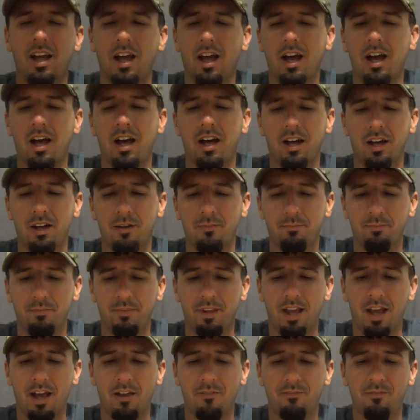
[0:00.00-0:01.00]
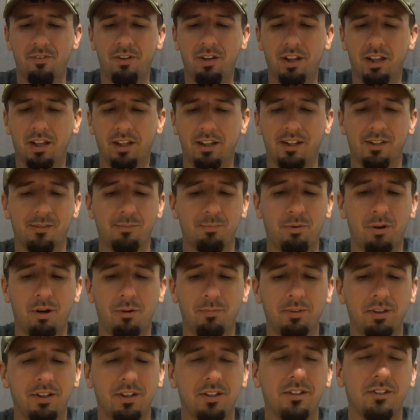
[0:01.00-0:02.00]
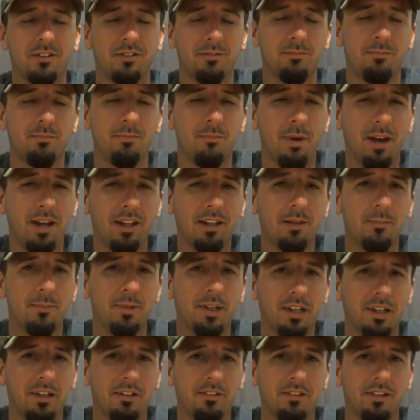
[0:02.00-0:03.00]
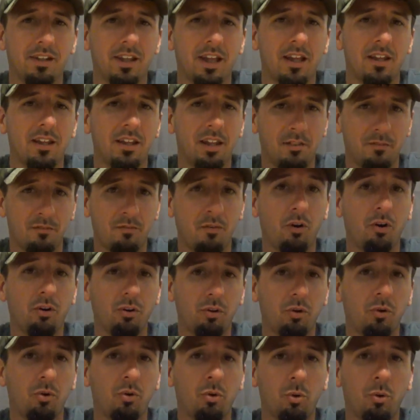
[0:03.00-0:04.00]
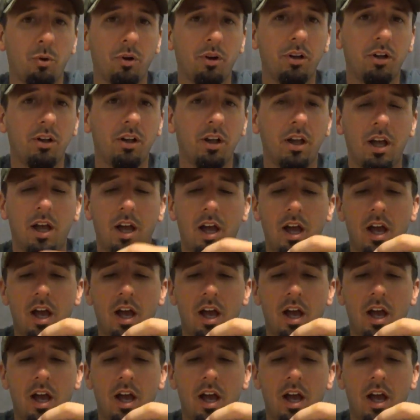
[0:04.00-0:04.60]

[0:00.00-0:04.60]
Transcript: I feel like it's probably just mainly because of that vertical coil.